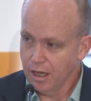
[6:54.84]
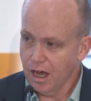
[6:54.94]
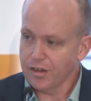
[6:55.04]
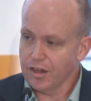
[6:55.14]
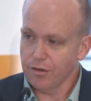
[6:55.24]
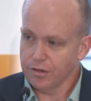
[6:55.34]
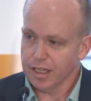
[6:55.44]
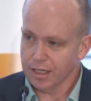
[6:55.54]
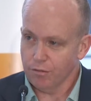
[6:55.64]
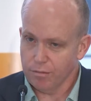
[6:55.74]
I don't
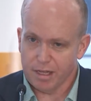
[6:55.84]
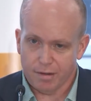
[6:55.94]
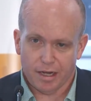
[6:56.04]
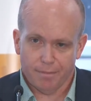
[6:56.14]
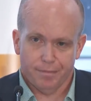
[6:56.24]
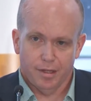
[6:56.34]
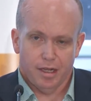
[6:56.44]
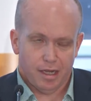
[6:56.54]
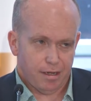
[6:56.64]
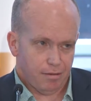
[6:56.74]
think it would be um,
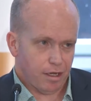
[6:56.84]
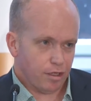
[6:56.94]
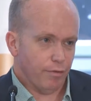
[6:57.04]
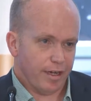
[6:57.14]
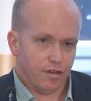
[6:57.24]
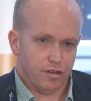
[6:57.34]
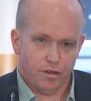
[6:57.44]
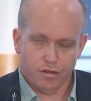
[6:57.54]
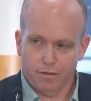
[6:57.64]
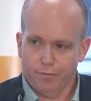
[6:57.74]
a correct
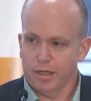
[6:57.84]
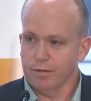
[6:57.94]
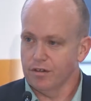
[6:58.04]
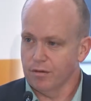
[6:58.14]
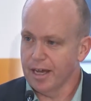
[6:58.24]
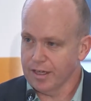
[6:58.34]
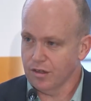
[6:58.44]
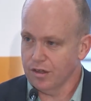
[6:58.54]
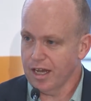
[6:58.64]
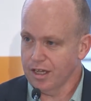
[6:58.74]
assertion for anyone to make to
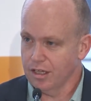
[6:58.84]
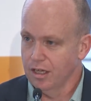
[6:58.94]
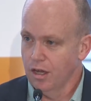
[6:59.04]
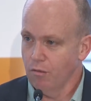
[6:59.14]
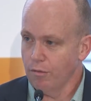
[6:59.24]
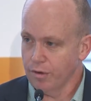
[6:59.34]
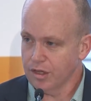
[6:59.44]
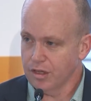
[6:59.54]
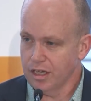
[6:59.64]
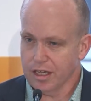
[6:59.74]
say that what we're
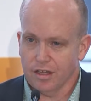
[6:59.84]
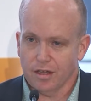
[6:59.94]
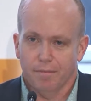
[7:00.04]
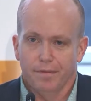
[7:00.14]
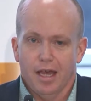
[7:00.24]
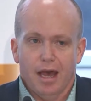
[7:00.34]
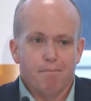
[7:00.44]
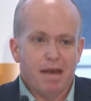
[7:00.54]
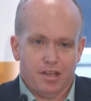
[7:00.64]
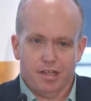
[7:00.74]
seeing is a, a
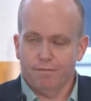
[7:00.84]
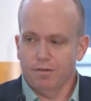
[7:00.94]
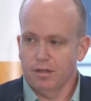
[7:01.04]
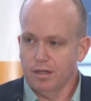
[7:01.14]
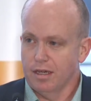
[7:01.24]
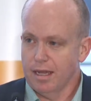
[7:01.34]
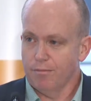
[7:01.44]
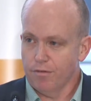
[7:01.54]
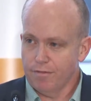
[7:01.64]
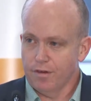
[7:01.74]
massive
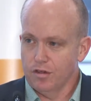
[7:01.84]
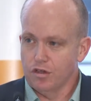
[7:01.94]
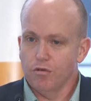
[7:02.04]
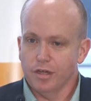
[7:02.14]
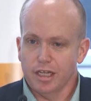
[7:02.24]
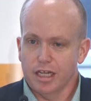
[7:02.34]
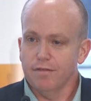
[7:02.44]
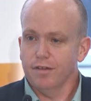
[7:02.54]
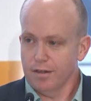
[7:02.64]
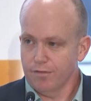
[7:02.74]
number of new and
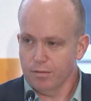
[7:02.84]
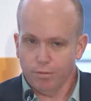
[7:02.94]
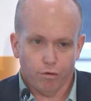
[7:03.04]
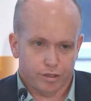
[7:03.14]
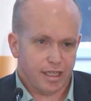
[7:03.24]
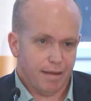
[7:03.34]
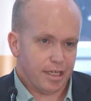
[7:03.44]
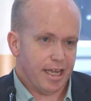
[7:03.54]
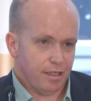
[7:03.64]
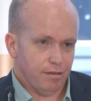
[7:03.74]
innovative supports
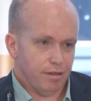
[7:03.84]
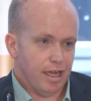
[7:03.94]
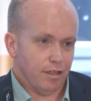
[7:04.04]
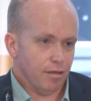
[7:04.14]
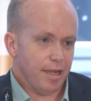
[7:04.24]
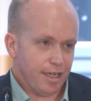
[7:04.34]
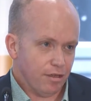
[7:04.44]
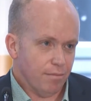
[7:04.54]
coming out, out and about at the